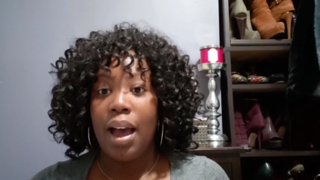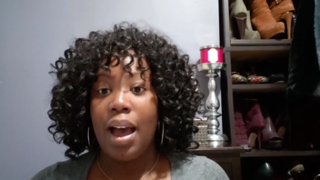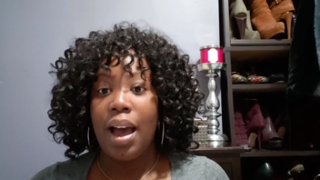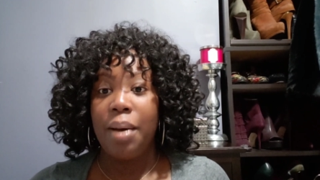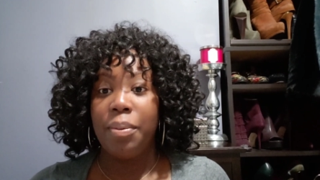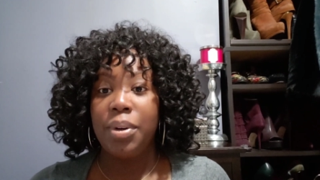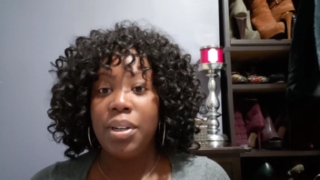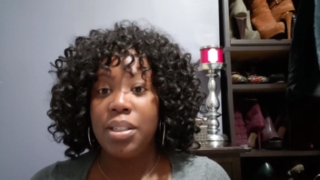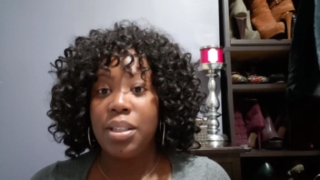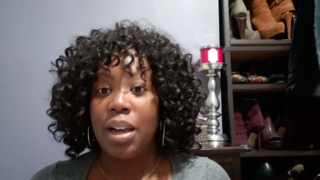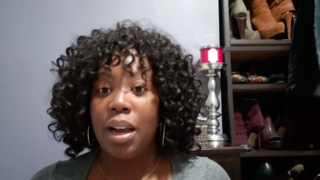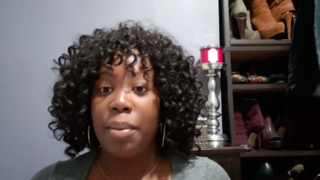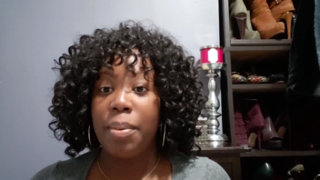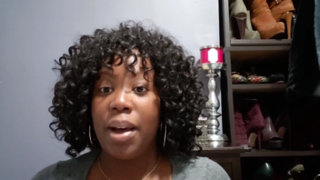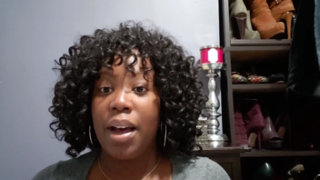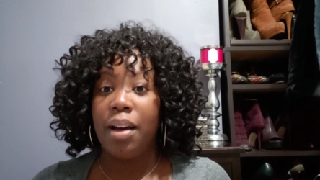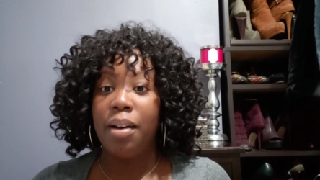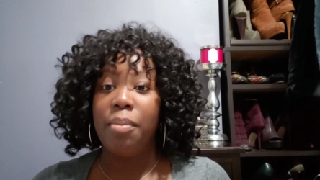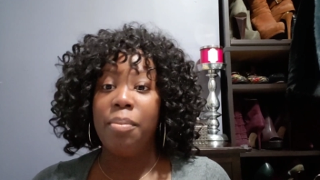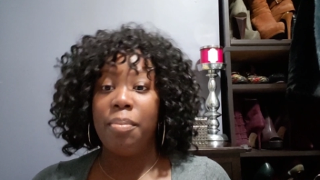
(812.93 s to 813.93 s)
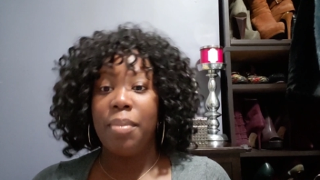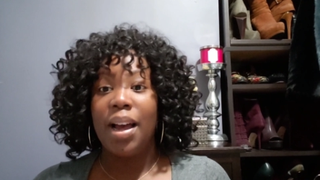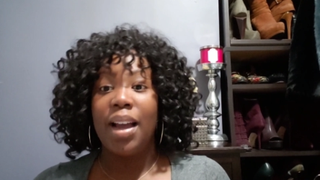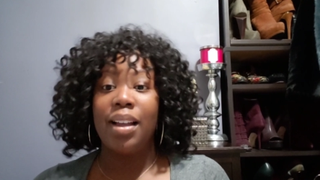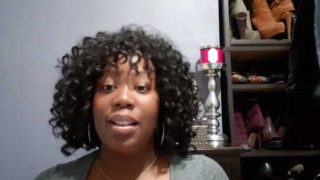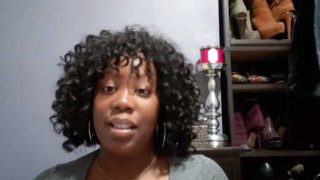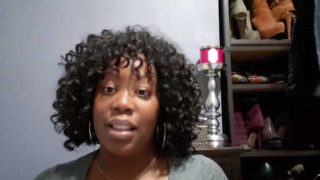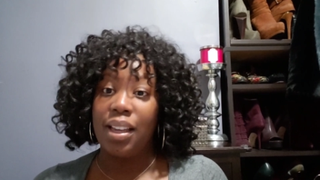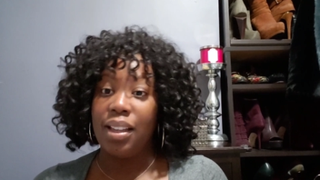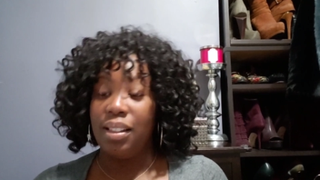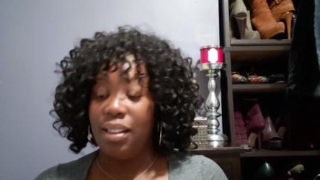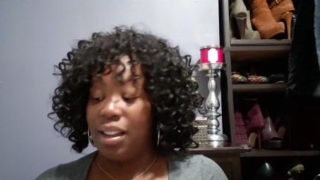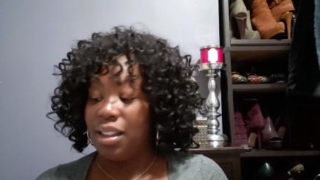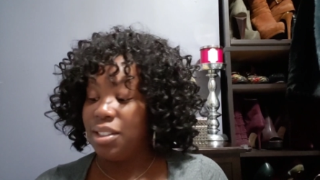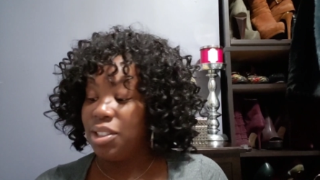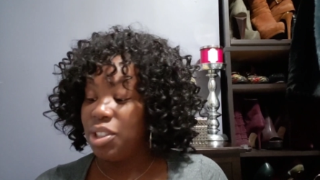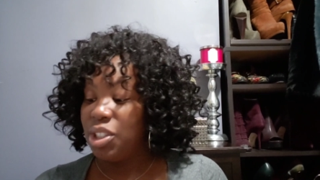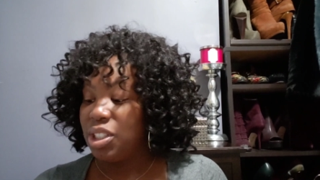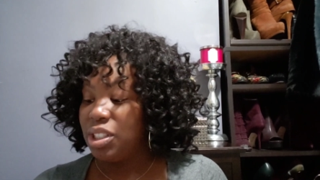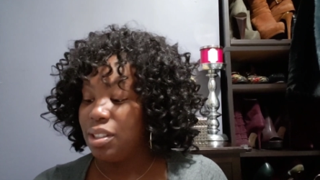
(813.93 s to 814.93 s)
I want to talk about my late
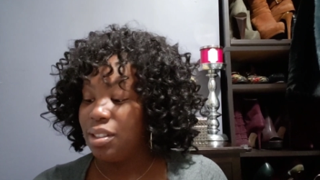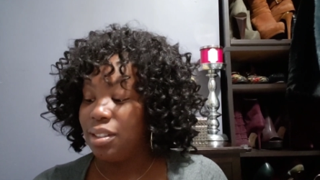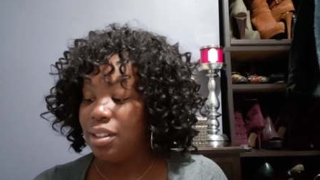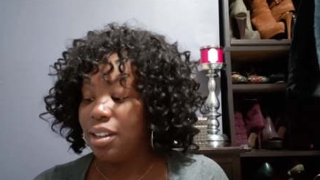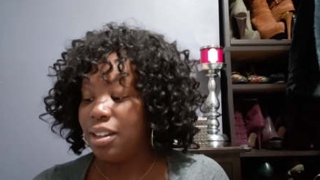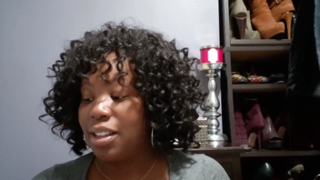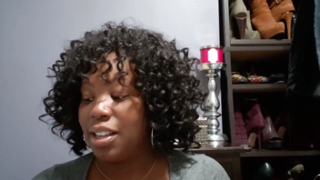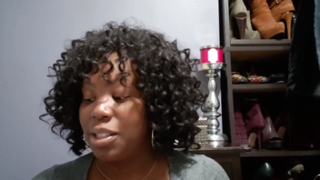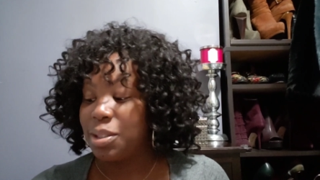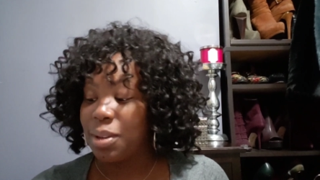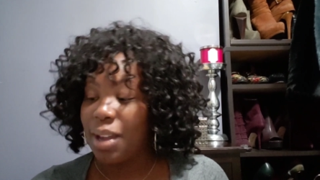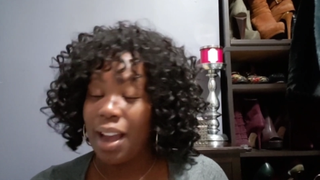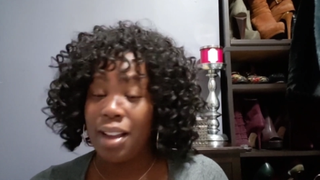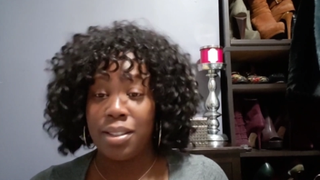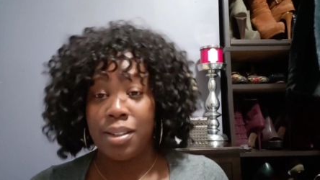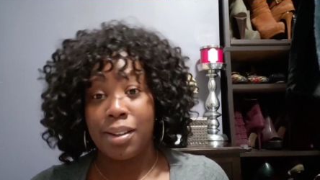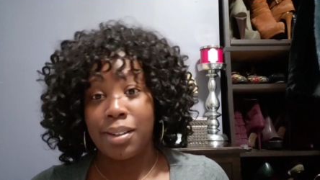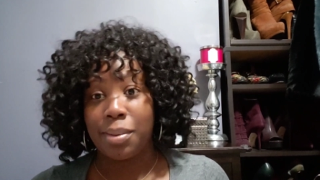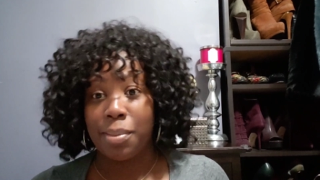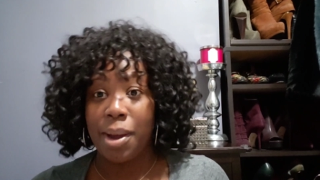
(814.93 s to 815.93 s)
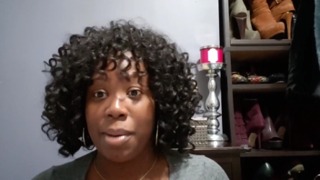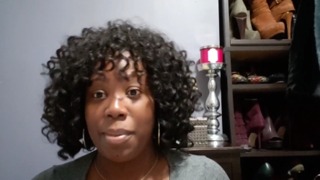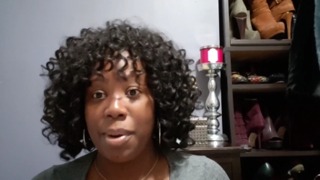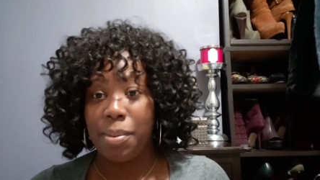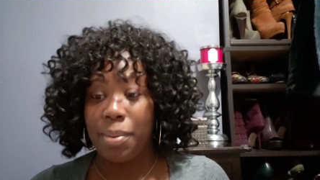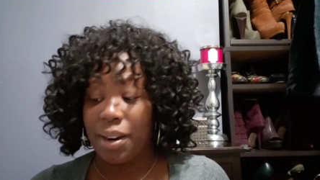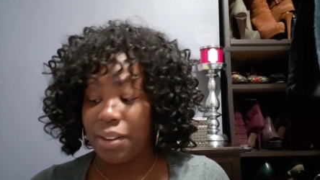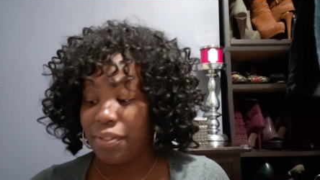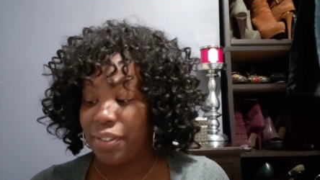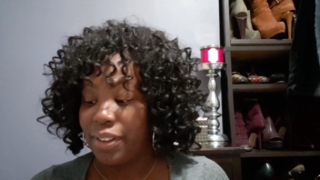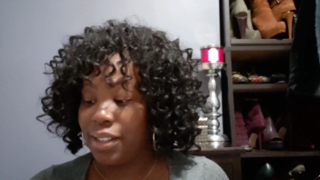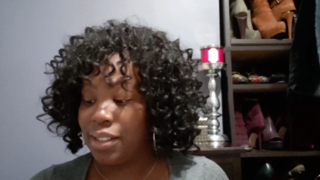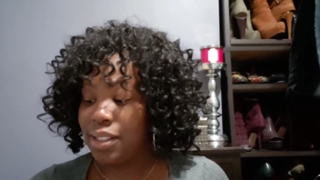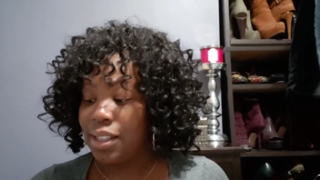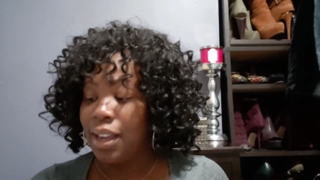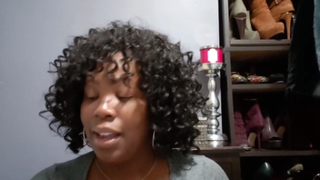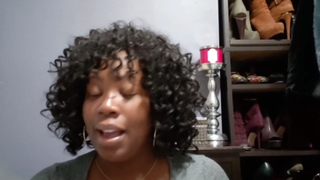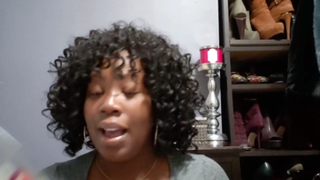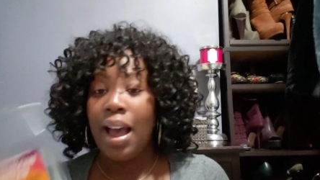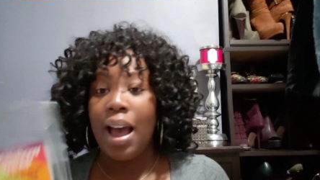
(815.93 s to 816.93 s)
lunch because I talked about my breakfast.
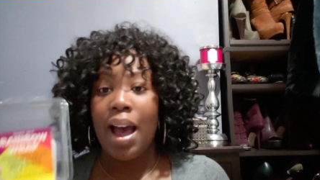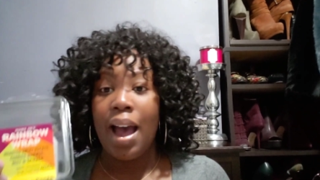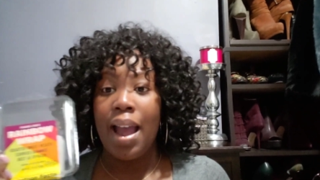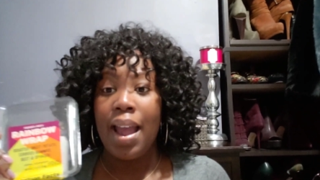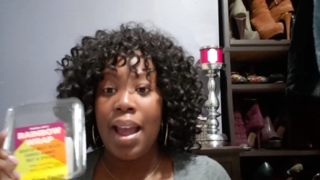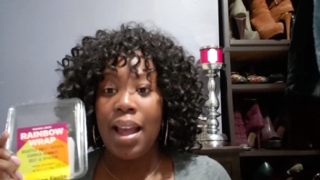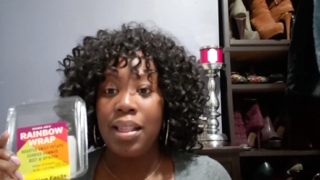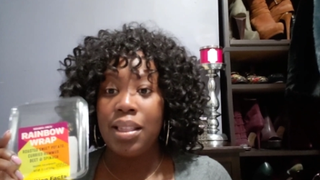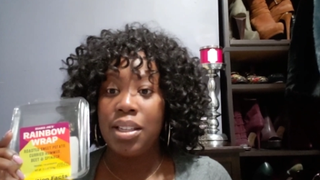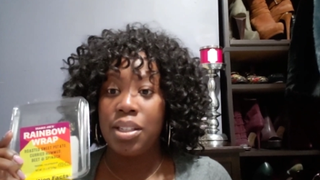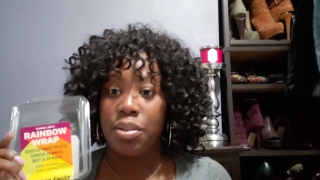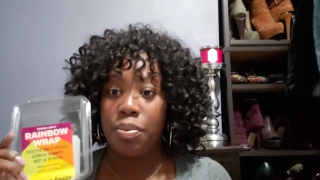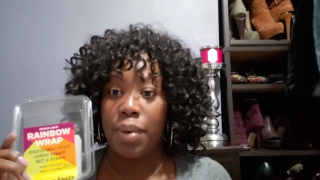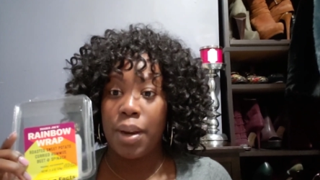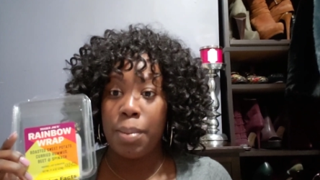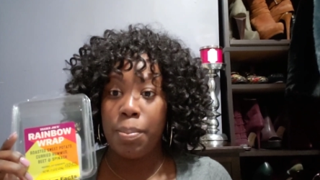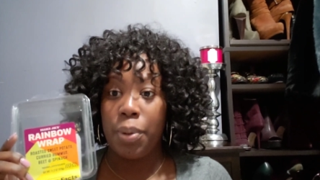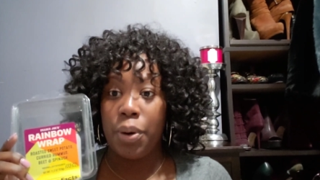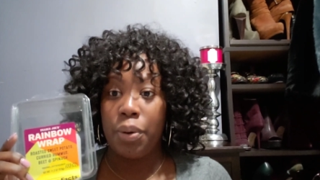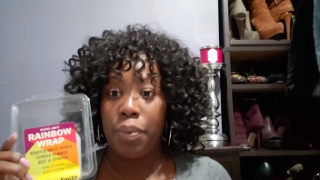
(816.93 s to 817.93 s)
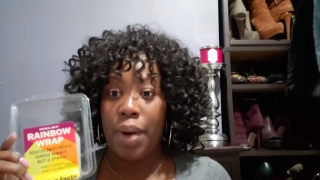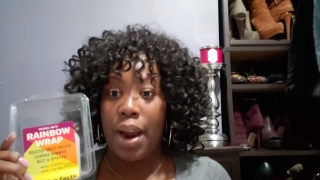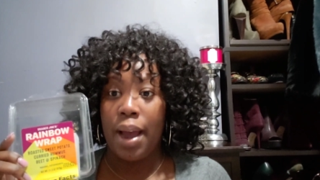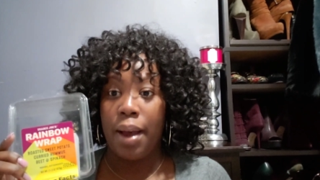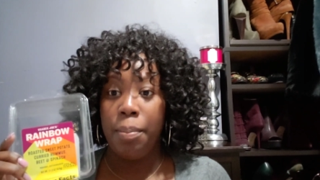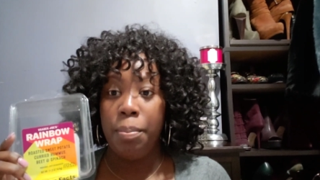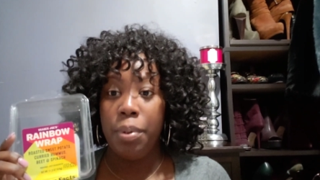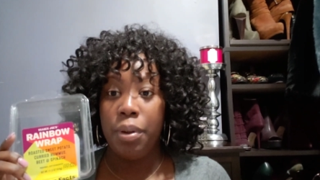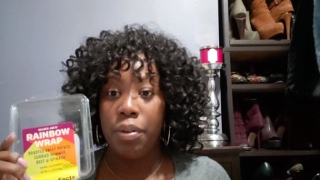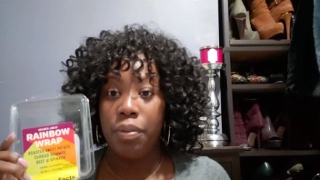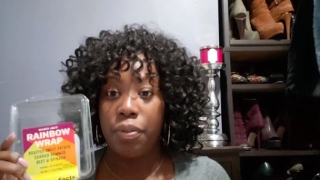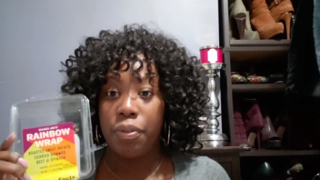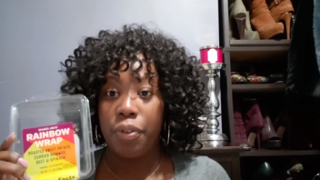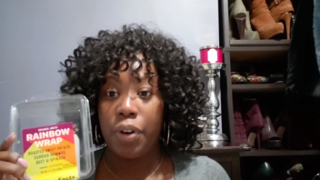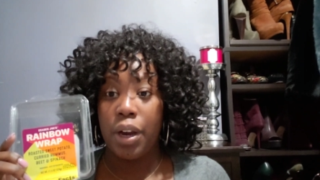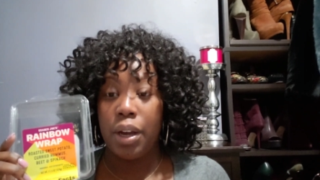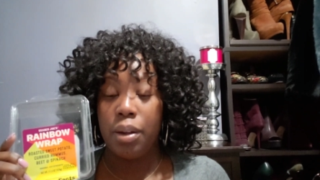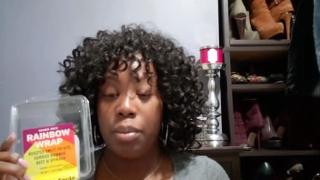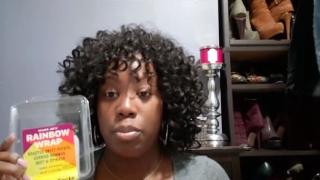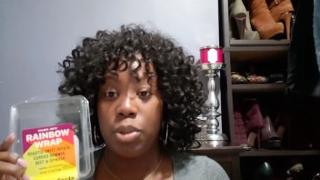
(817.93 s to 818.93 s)
I had this rainbow wrap
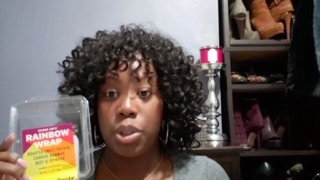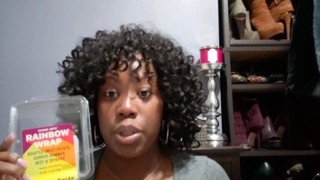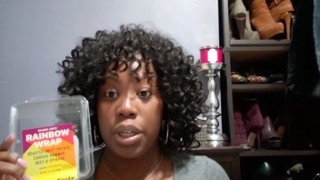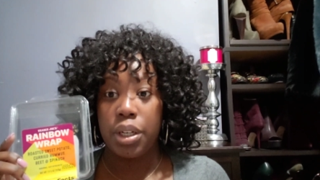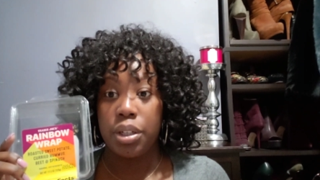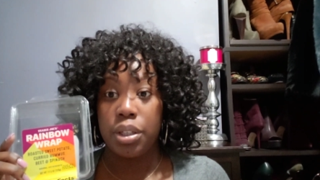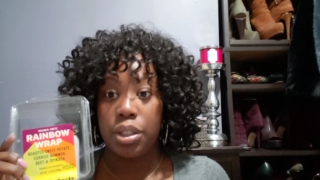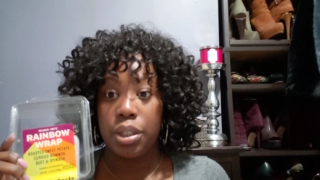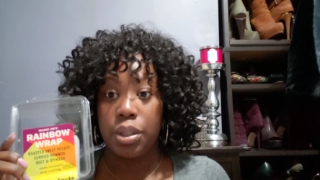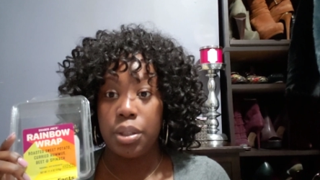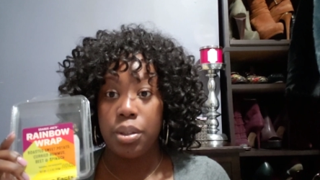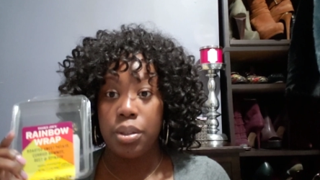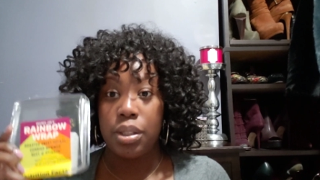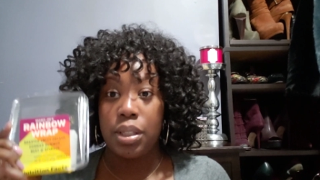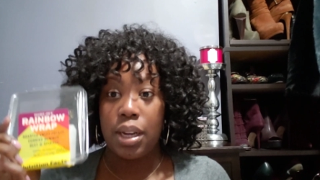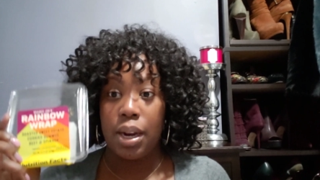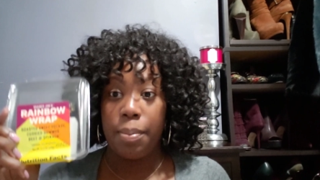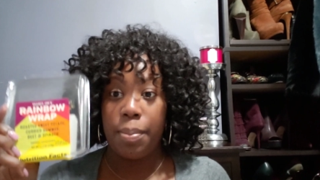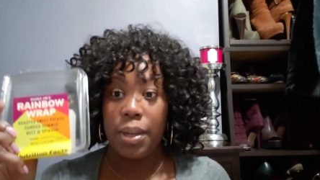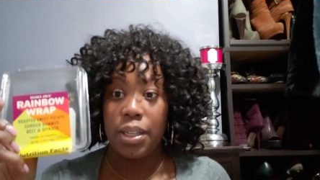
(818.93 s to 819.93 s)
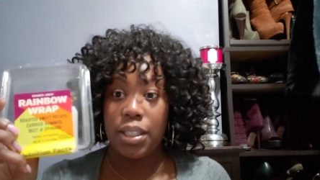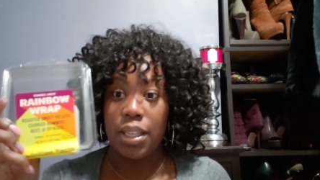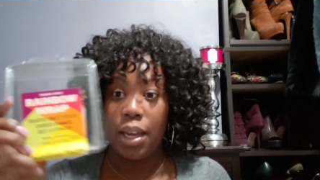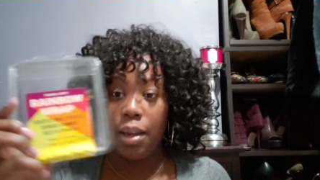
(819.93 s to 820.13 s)
from Trader Joe's that I picked